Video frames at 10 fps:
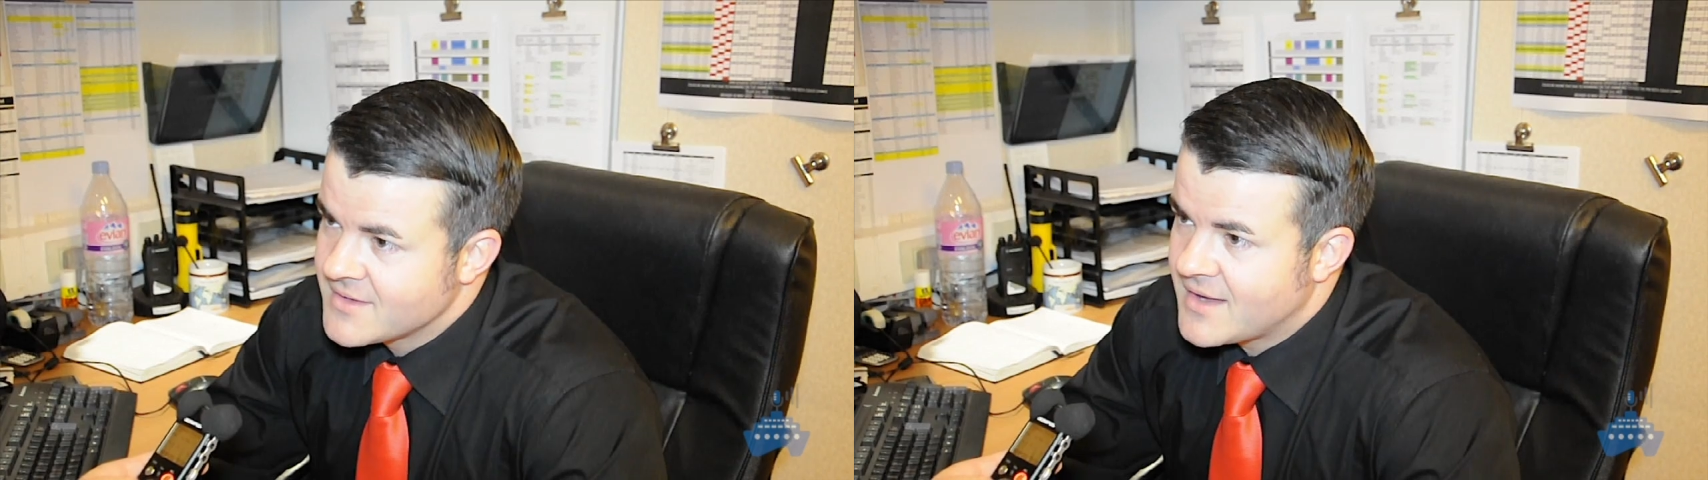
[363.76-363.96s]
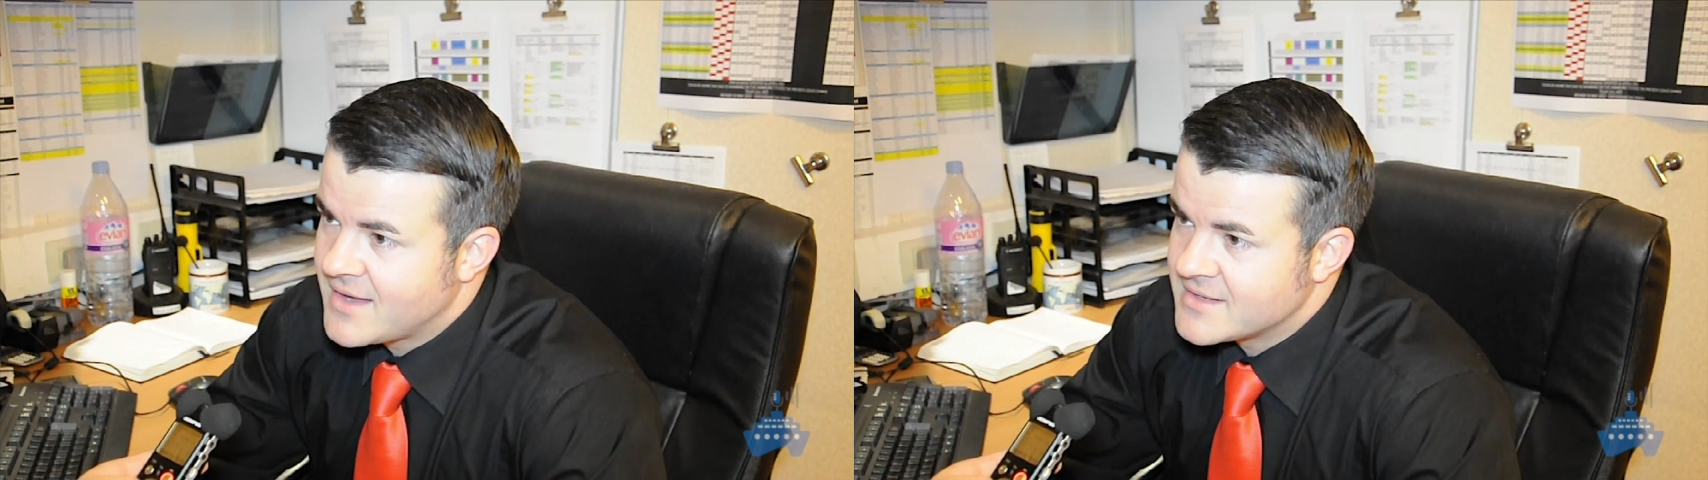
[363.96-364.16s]

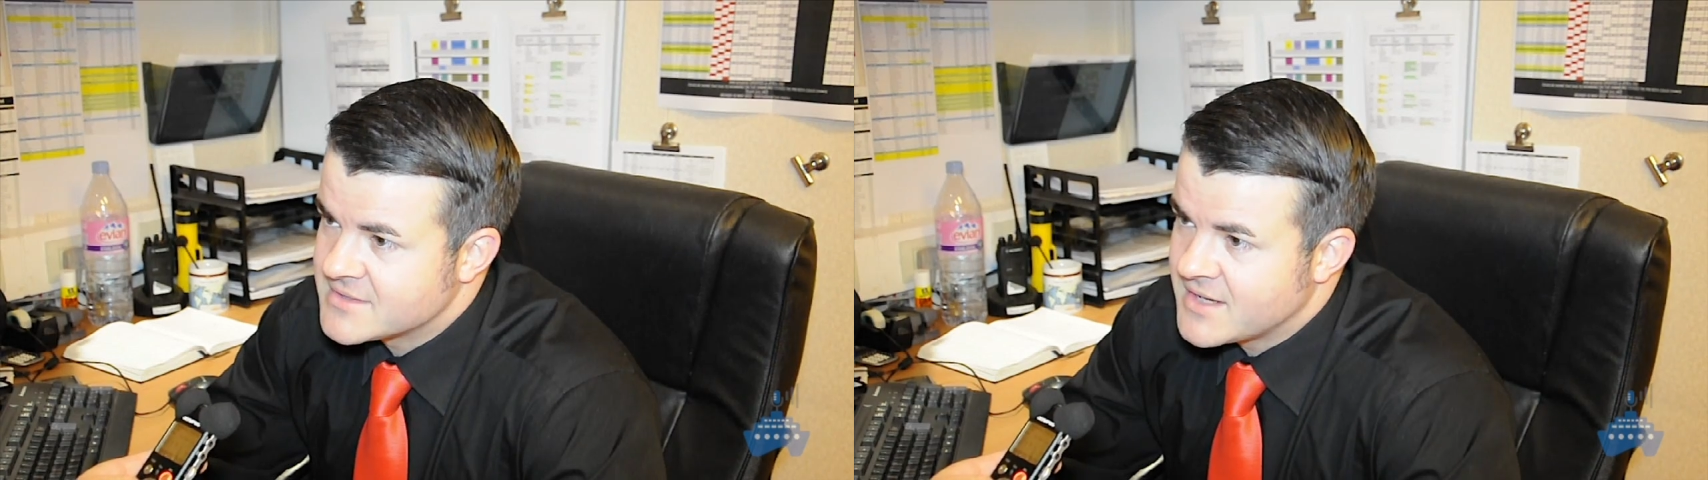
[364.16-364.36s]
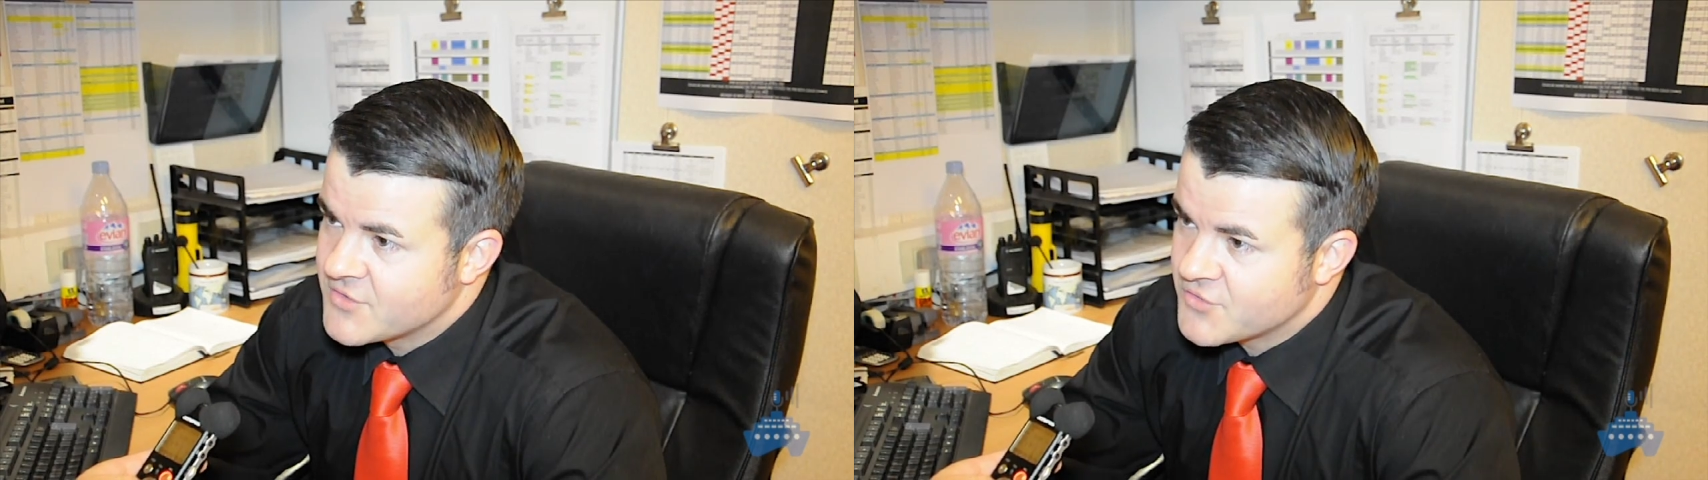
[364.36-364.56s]

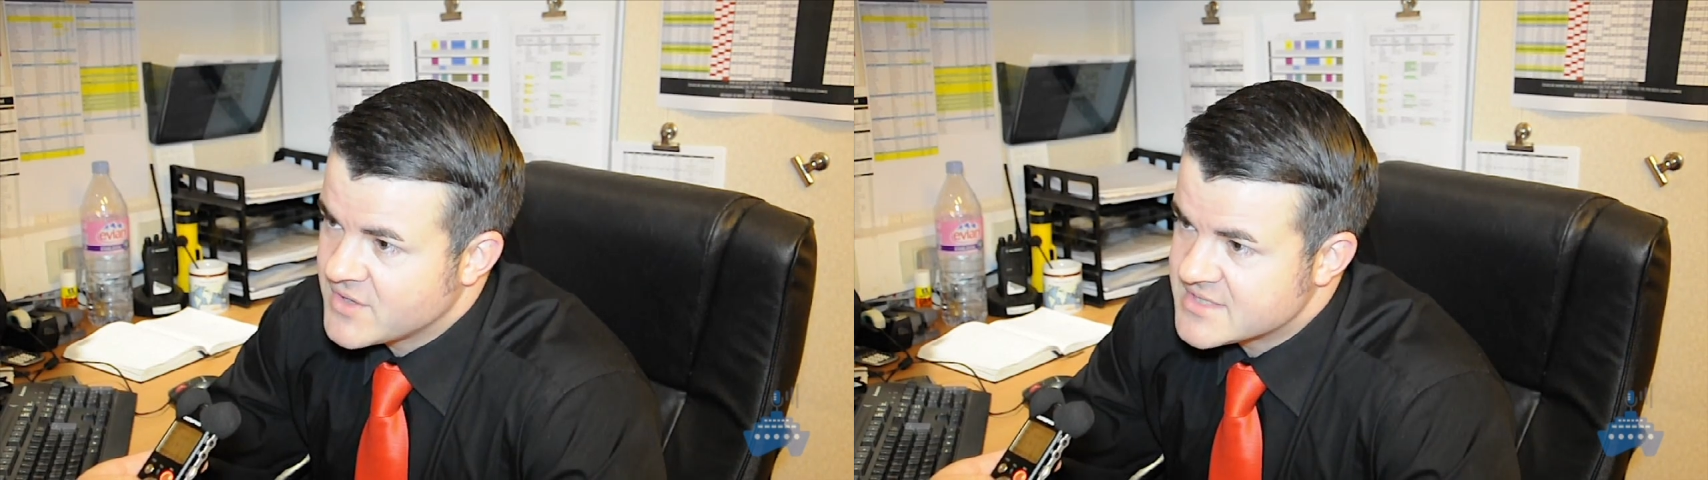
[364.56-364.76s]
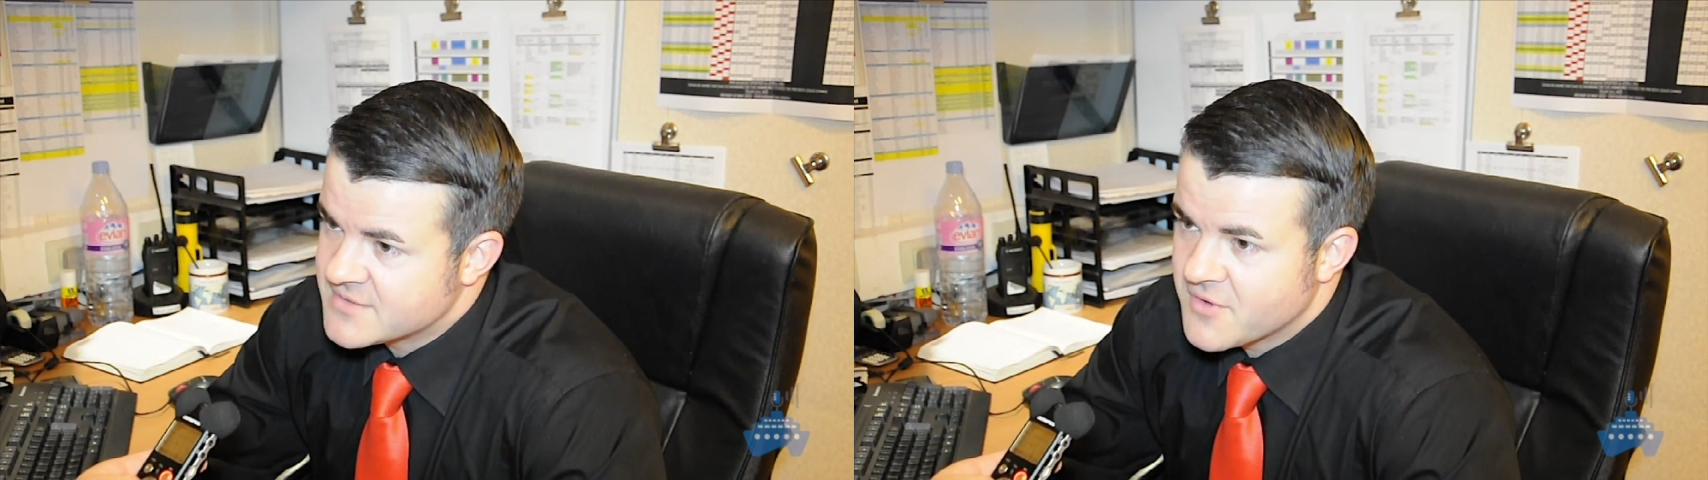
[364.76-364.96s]
and
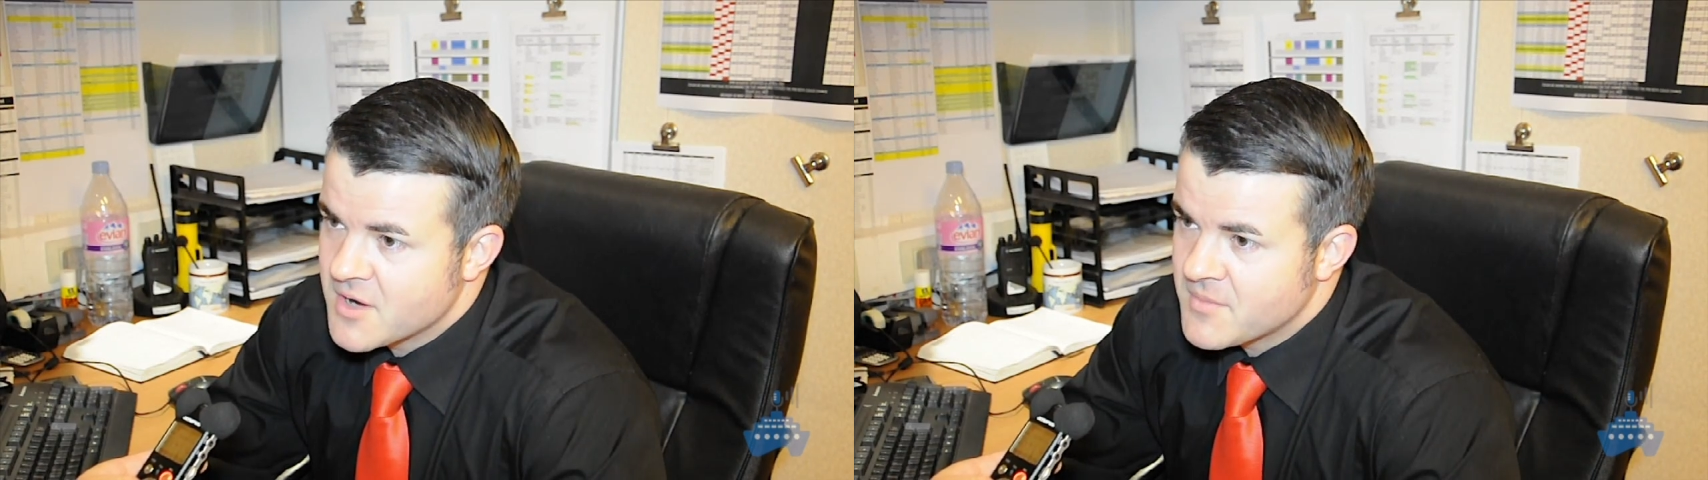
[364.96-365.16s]
treated very